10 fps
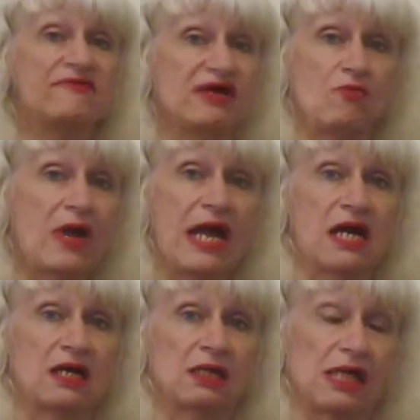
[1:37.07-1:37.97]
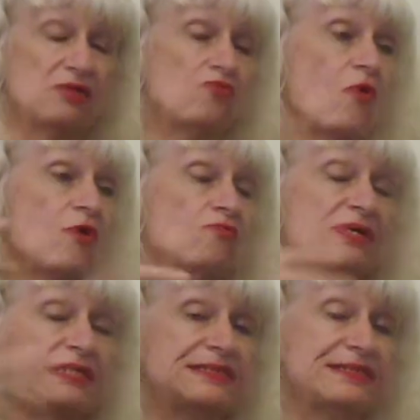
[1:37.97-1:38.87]
everywhere and work
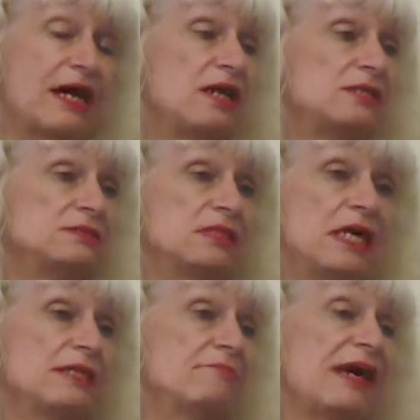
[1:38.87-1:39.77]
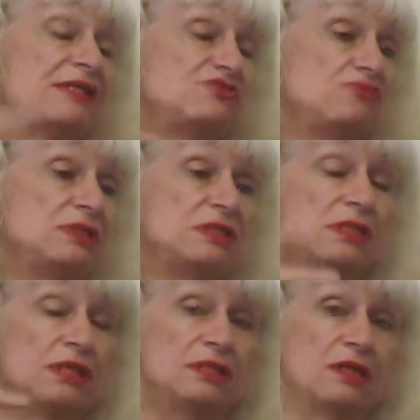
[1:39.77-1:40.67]
with sun and
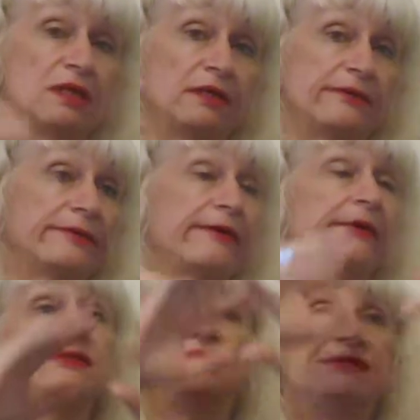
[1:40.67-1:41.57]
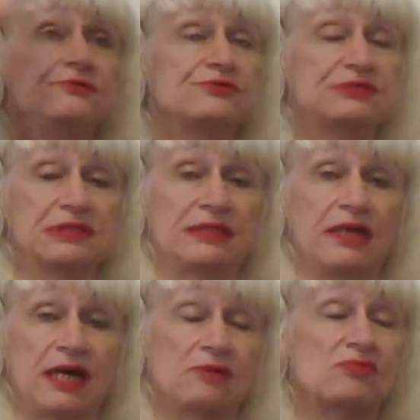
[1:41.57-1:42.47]
battery and continuously.
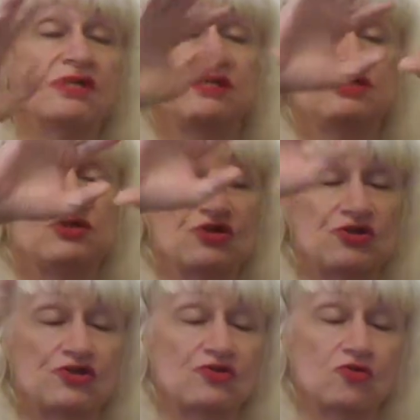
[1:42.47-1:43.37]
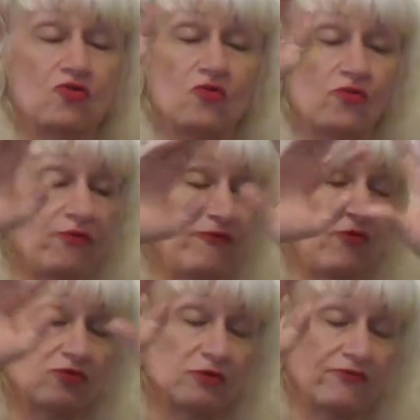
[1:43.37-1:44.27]
And when it doesn't
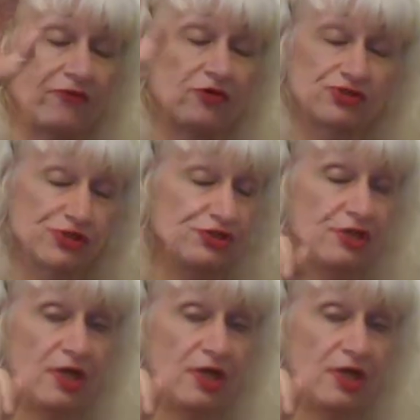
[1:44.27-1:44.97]
function,